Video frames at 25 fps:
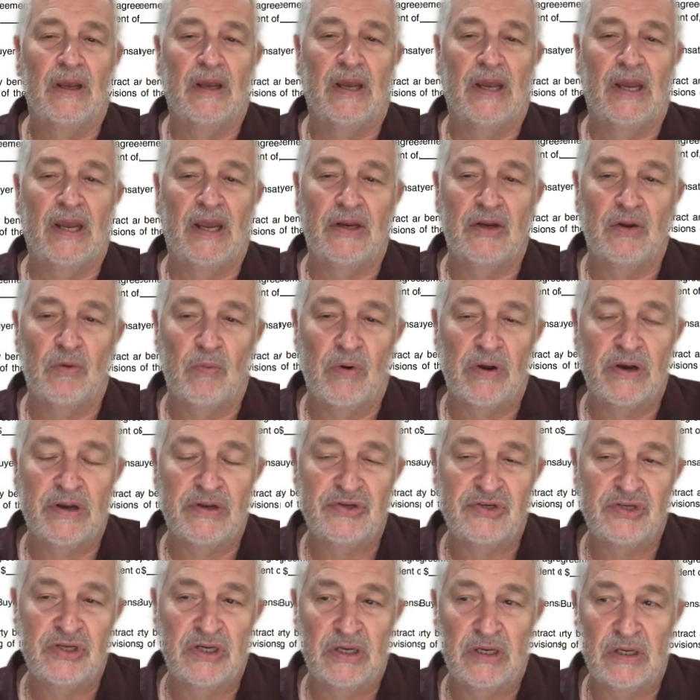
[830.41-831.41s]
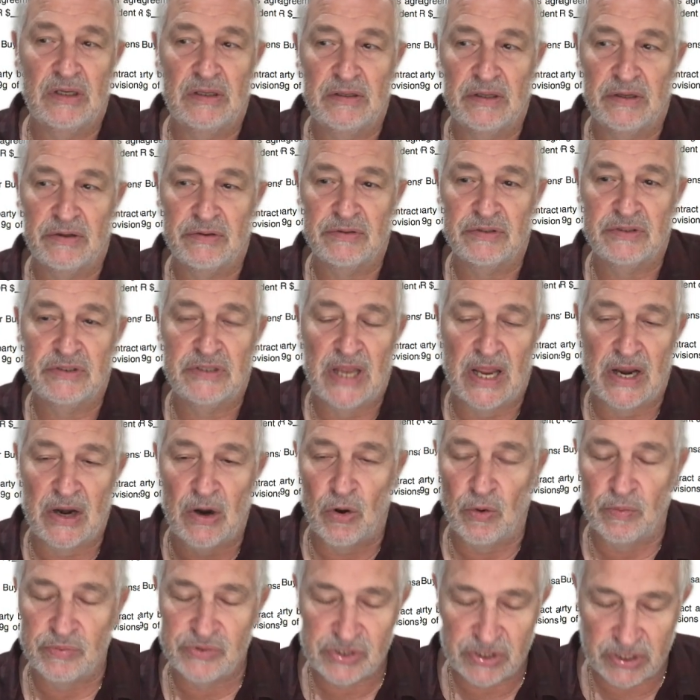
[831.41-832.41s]
and you want to see there's 10
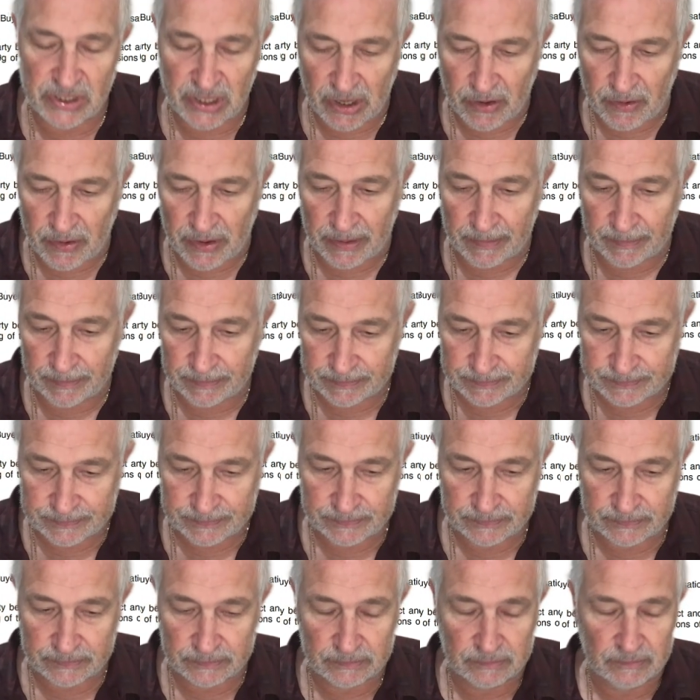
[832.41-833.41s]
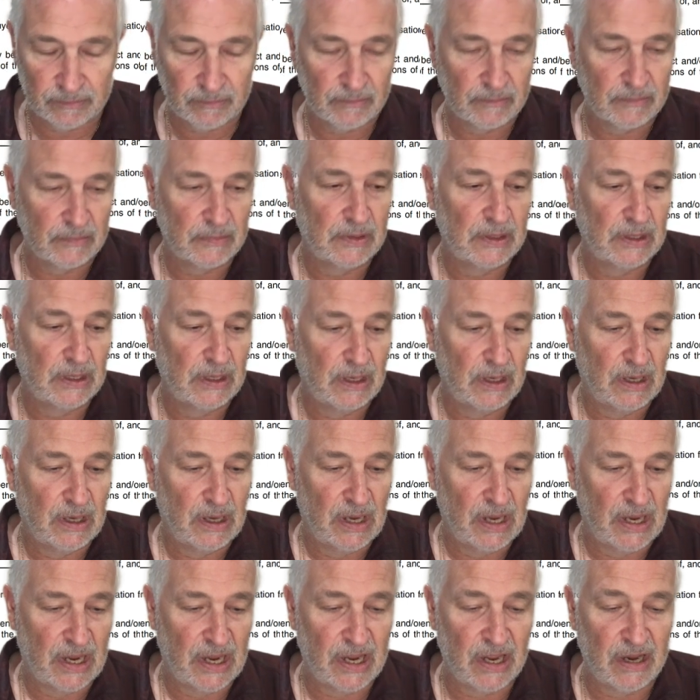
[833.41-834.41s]
homes in the area.
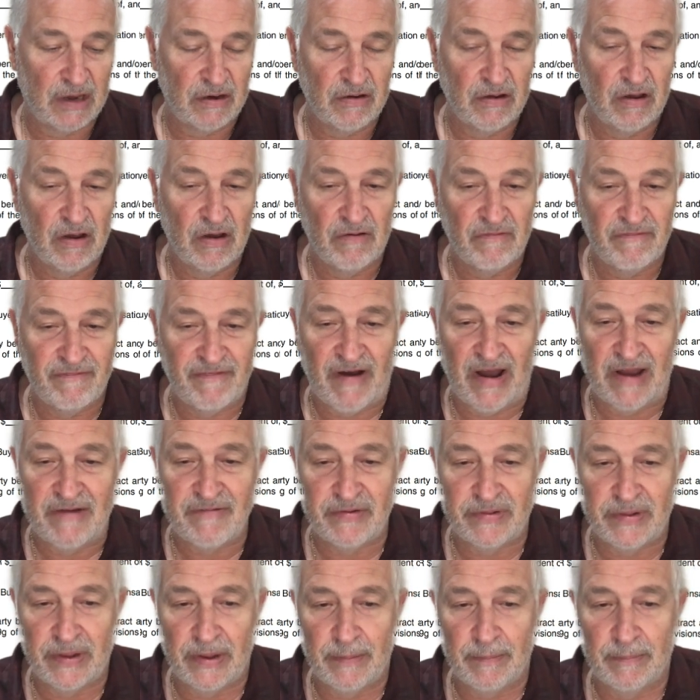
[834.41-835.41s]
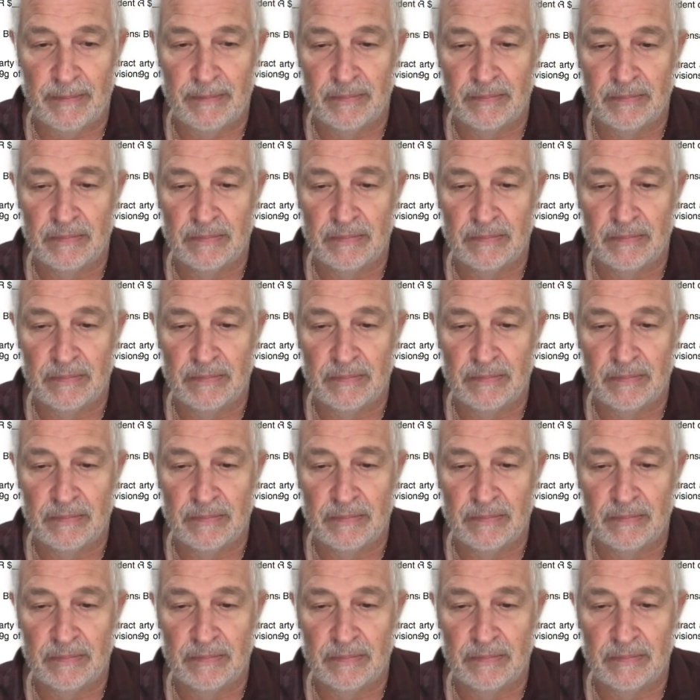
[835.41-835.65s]
And 5 of them,